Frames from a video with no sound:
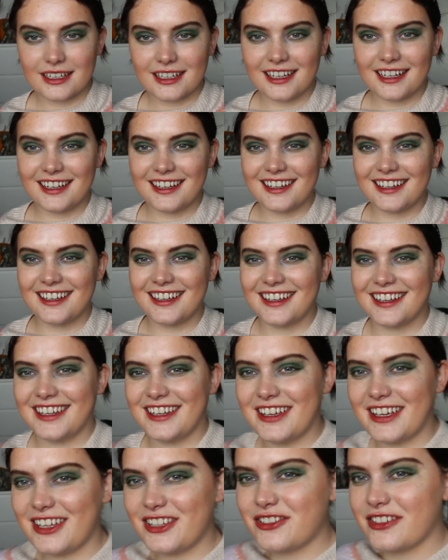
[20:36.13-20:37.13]
you
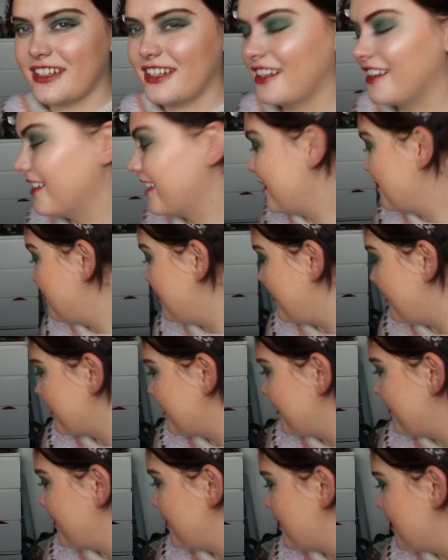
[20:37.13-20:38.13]
get your drink, I'll get a mirror because
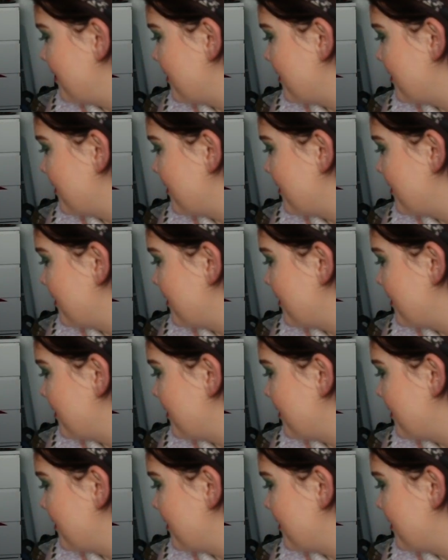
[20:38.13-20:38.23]
I am actually